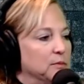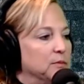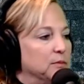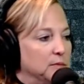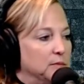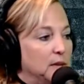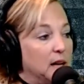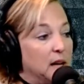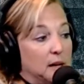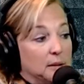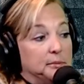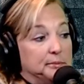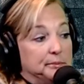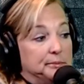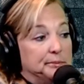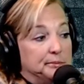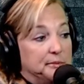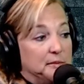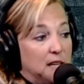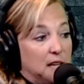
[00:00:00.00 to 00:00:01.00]
Yeah.
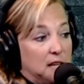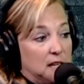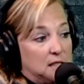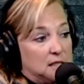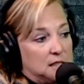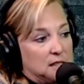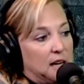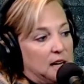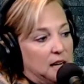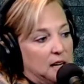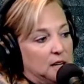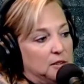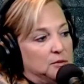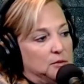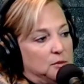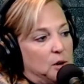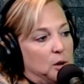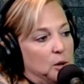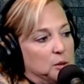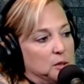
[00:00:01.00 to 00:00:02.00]
Yes, I have
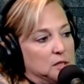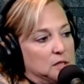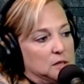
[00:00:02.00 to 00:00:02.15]
always.